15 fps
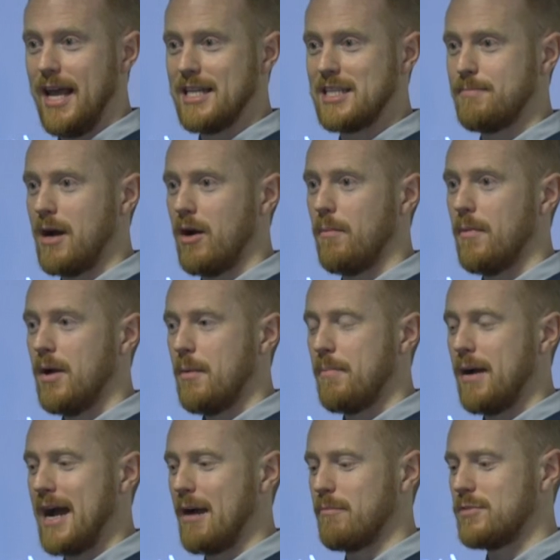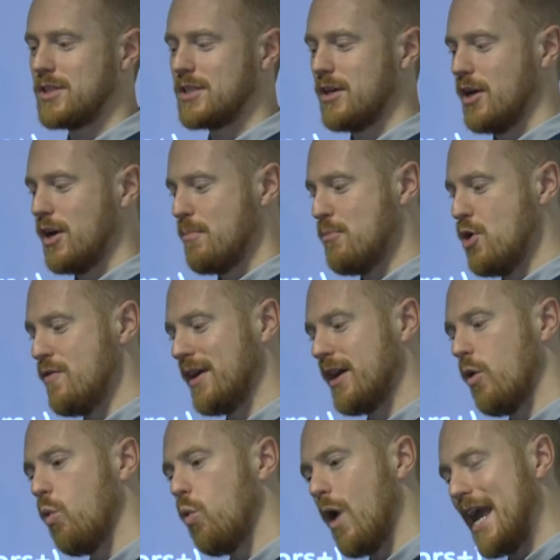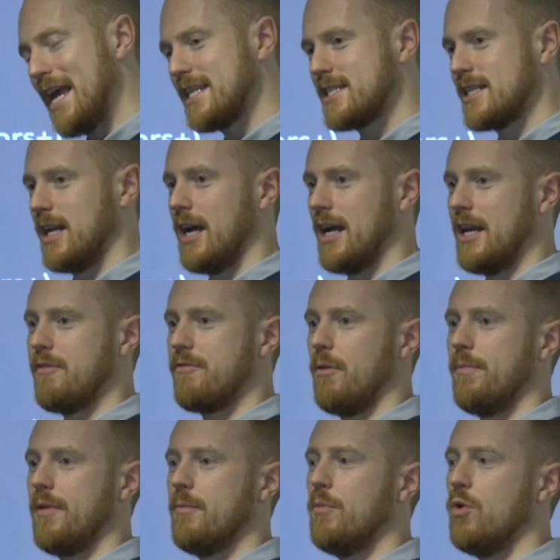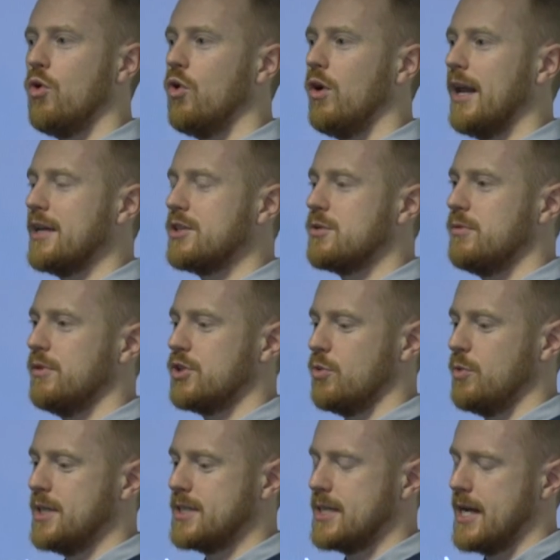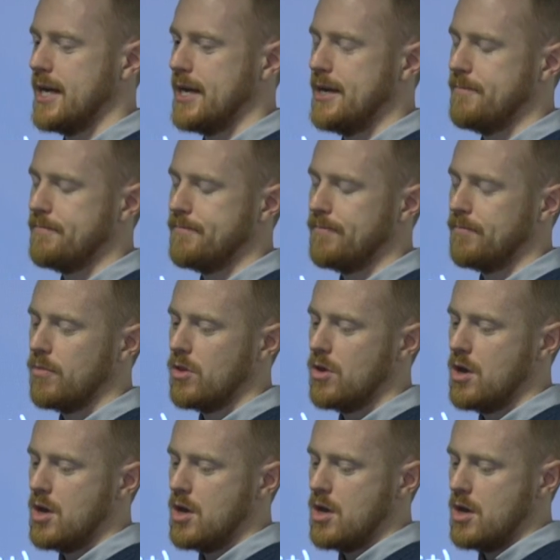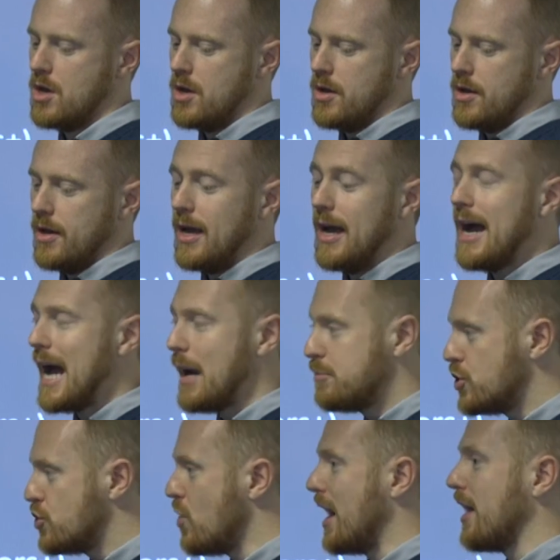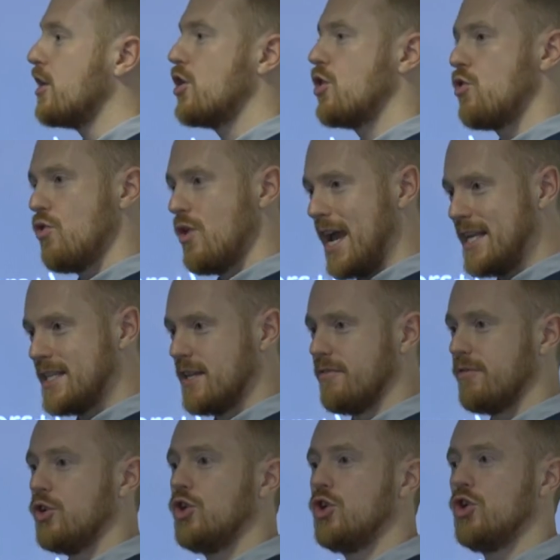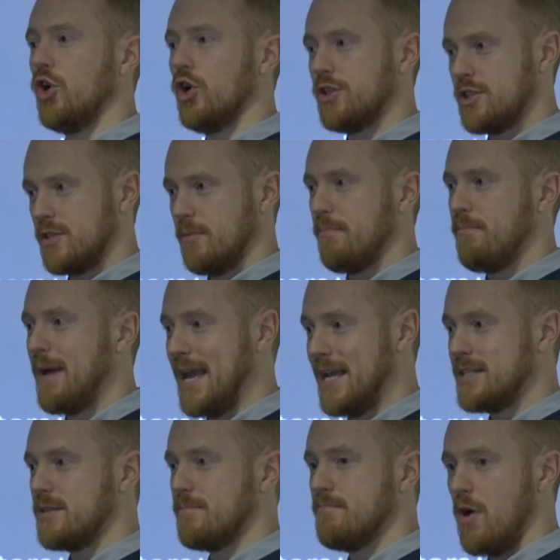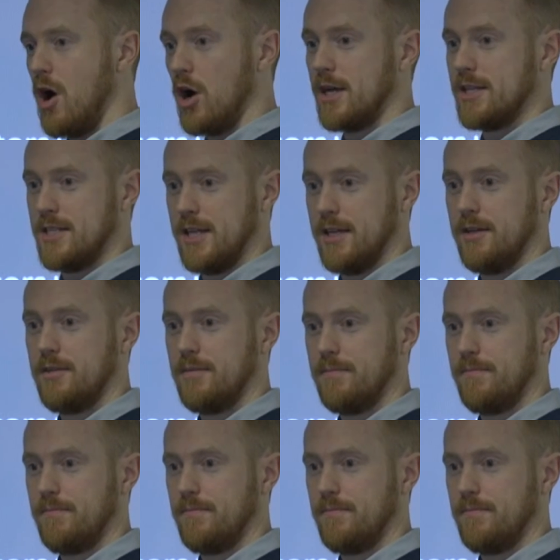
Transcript: and it is about perhaps moving away slightly from the more, shall we say, abstract, creative, gut-based marketing.